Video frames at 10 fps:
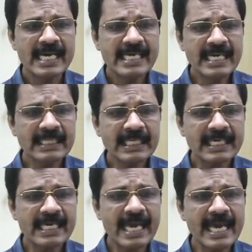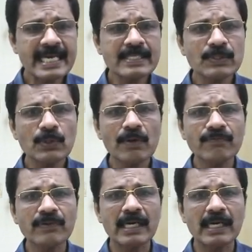In the case of